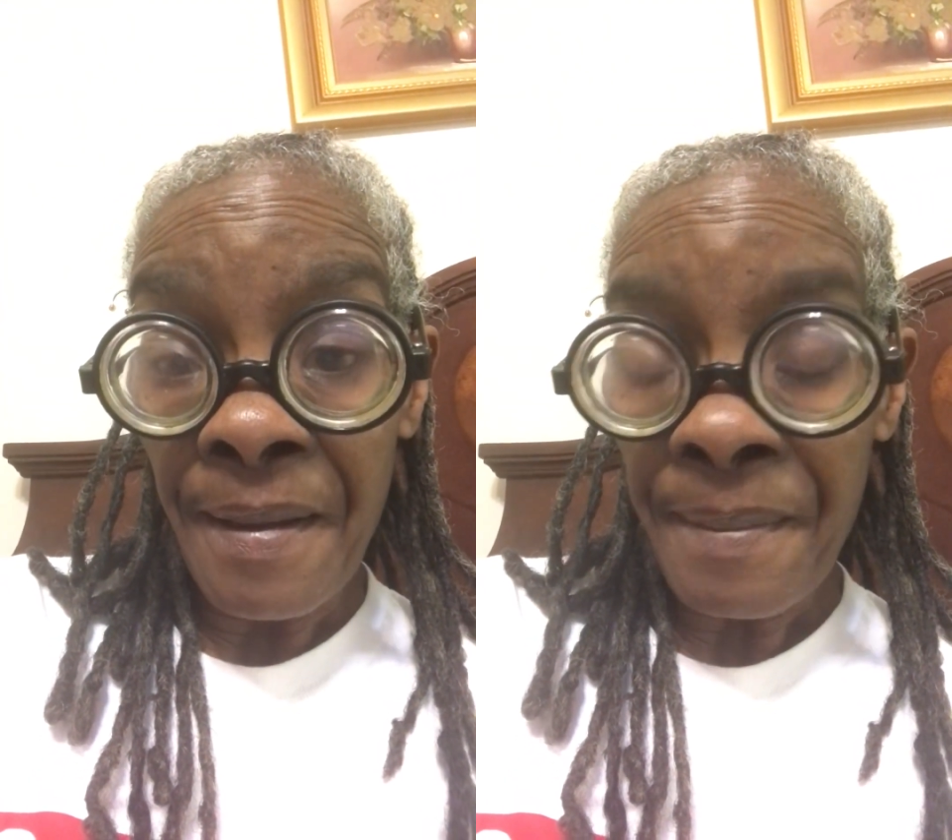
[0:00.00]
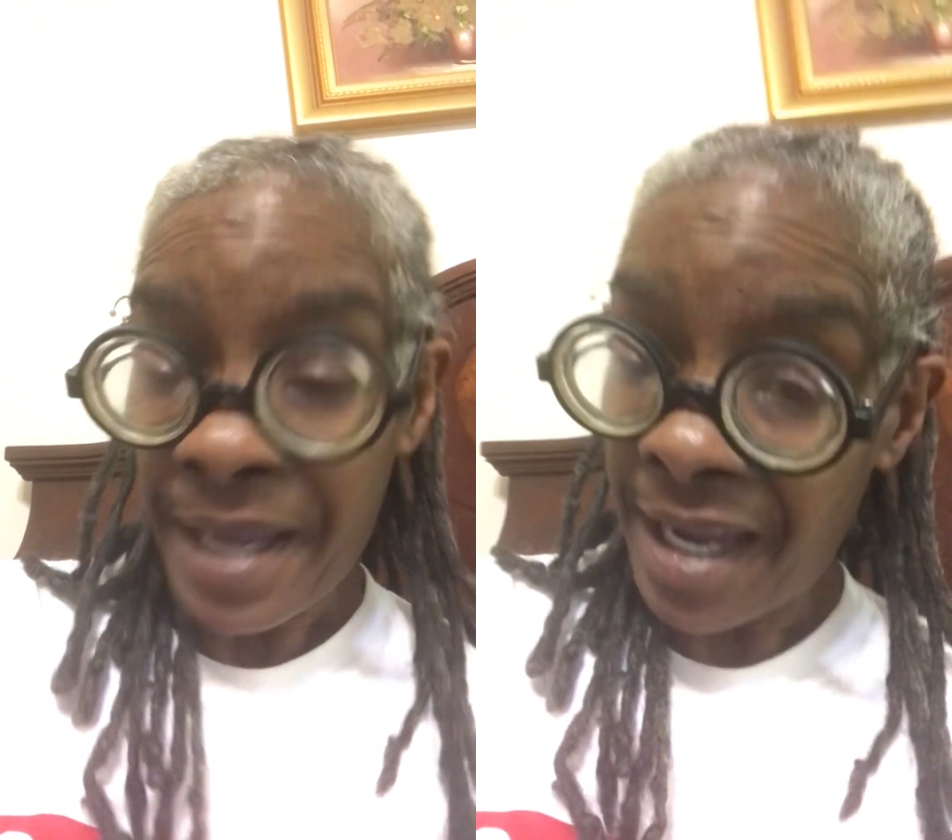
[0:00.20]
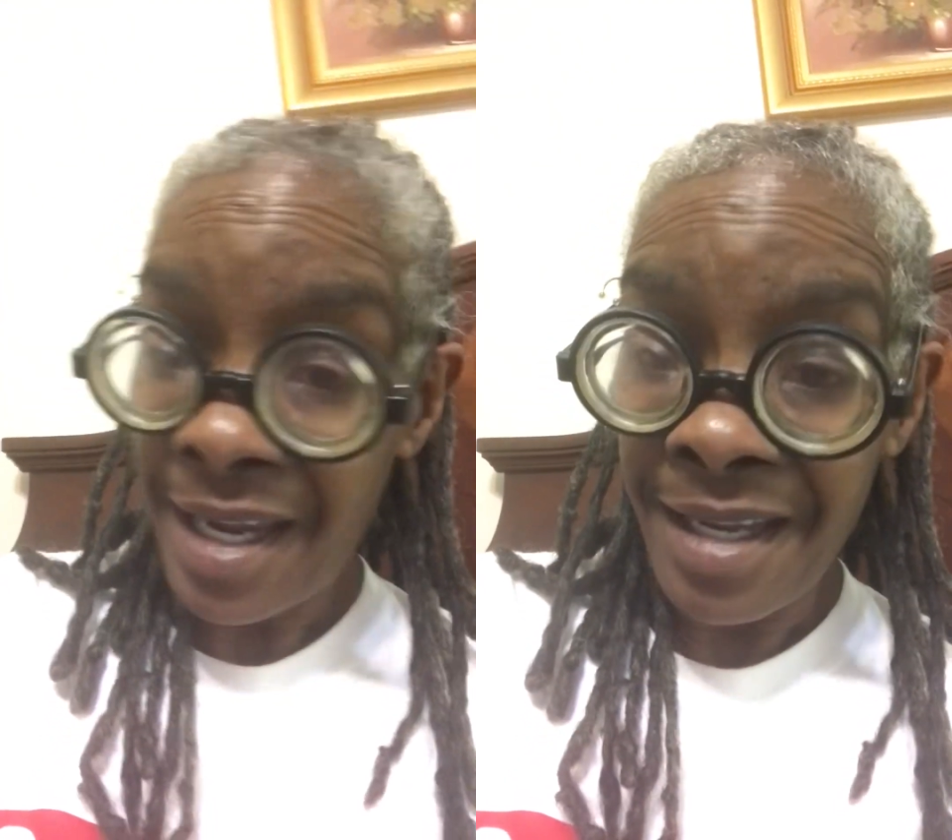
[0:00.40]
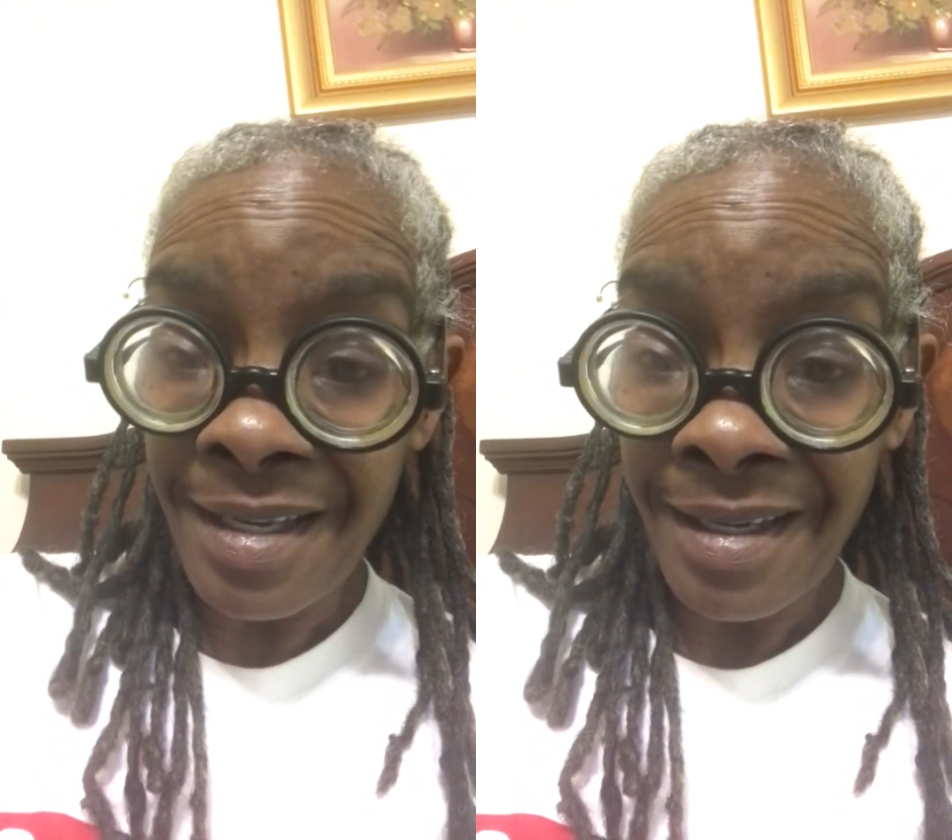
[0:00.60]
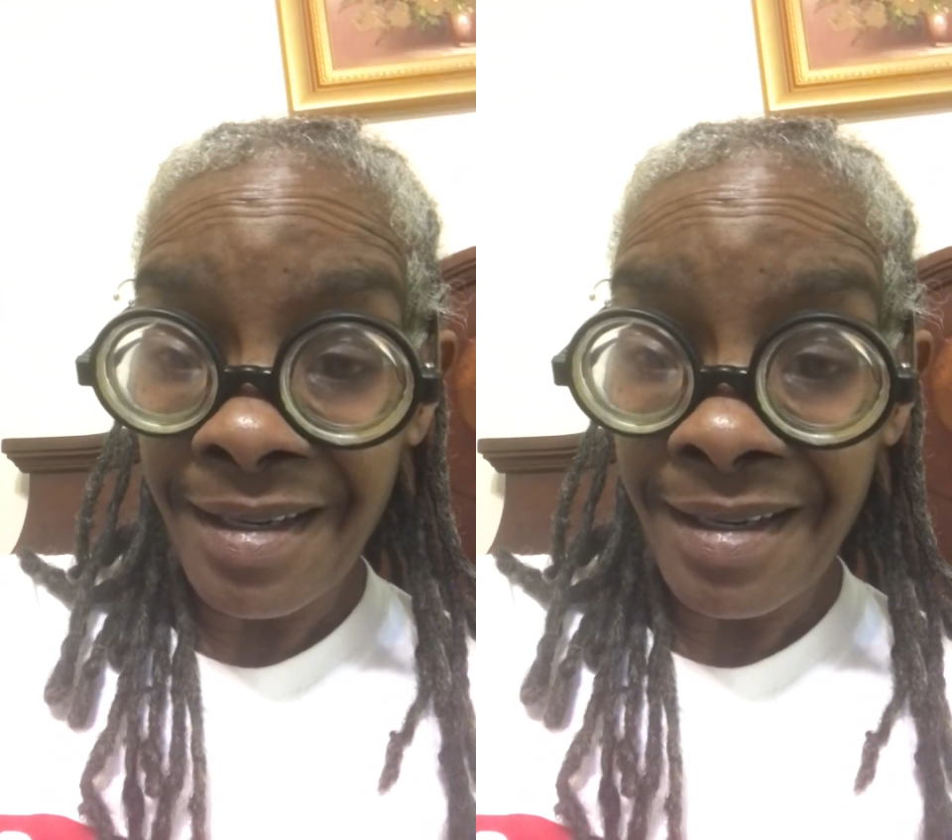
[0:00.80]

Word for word: paid